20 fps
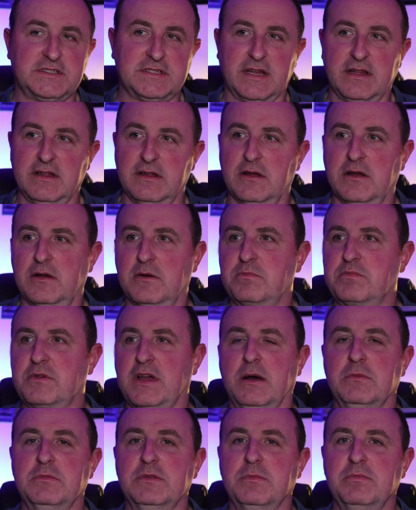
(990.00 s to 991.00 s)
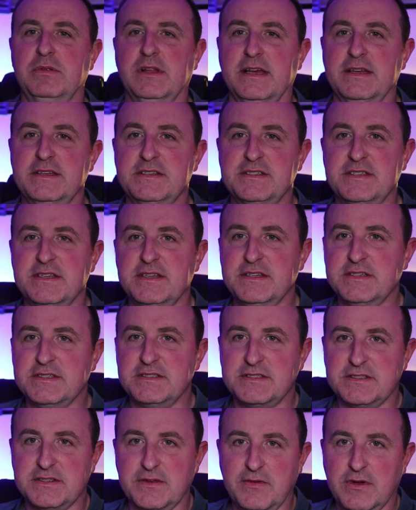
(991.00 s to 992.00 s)
a couple of places,
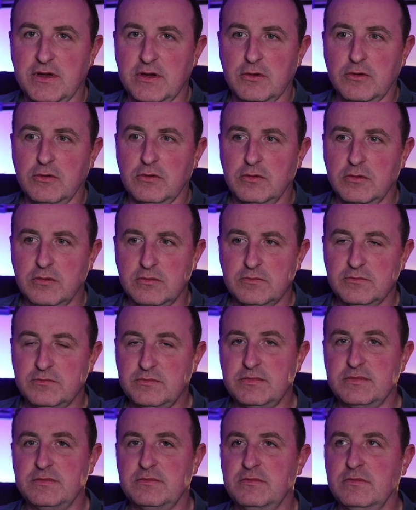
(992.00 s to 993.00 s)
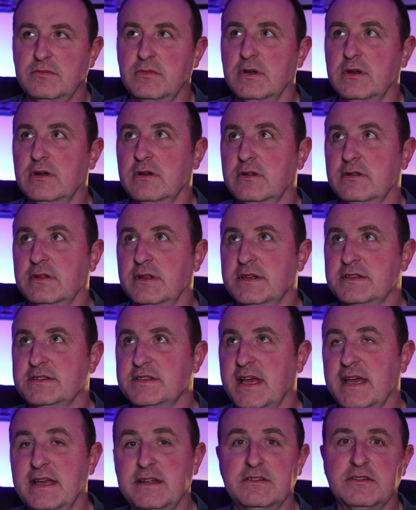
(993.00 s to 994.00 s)
Seville, there's
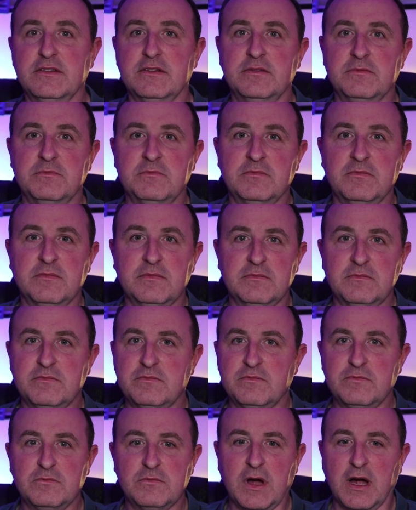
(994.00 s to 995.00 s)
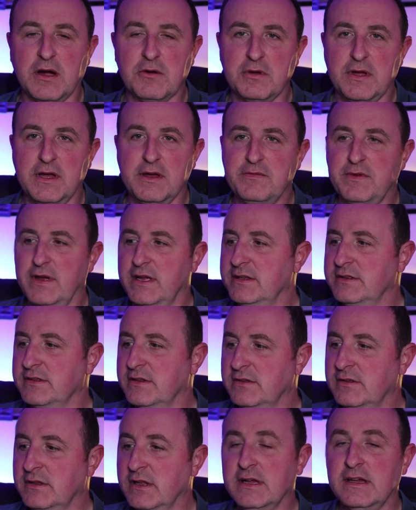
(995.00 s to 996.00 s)
Hendon, RAF
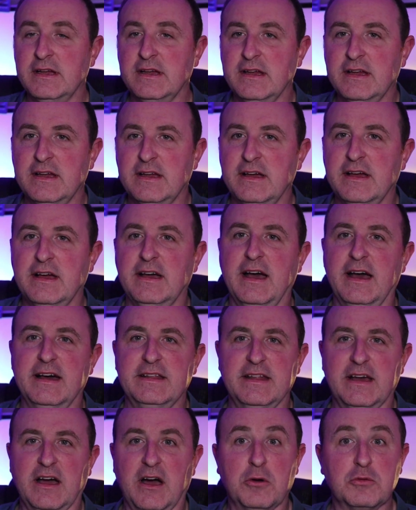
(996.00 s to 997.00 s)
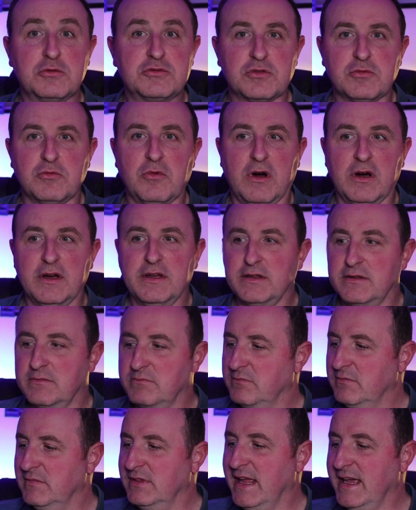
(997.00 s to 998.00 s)
Hendon, and that ultra wide
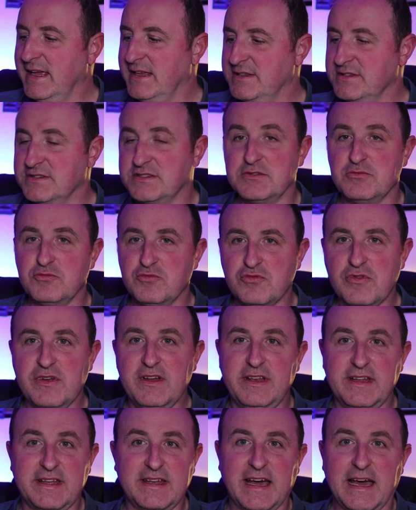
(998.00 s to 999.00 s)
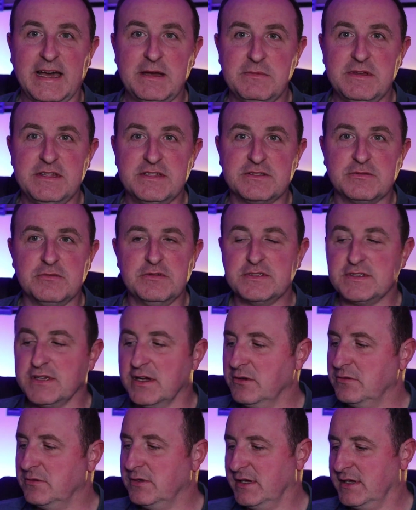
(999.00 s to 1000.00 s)
lens really came into its
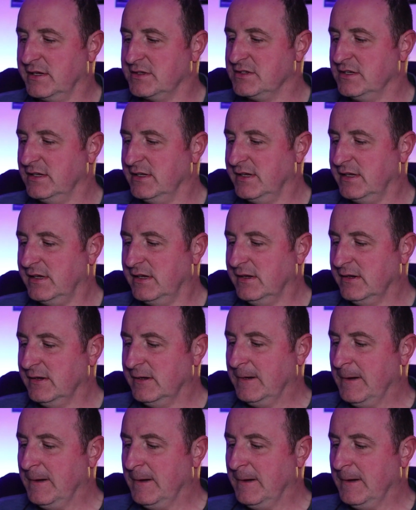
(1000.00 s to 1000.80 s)
own actually,